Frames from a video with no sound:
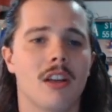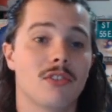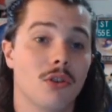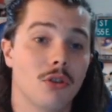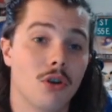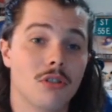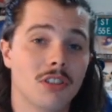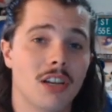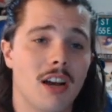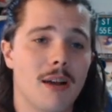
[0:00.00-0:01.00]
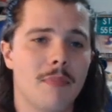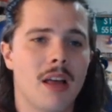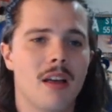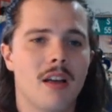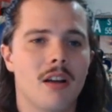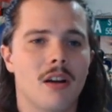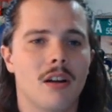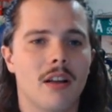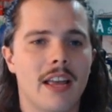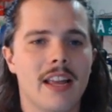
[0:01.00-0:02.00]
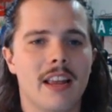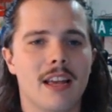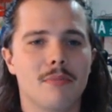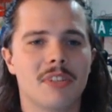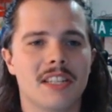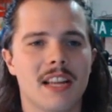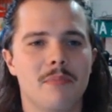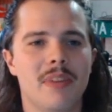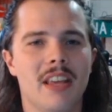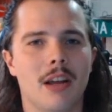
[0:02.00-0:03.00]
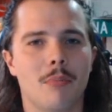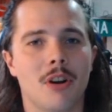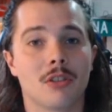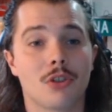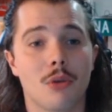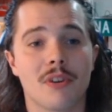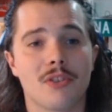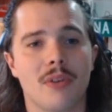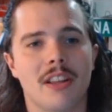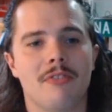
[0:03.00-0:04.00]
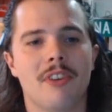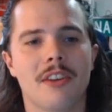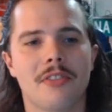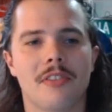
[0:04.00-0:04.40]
So local time, 8 a.m. to 10 p.m. on October 25th.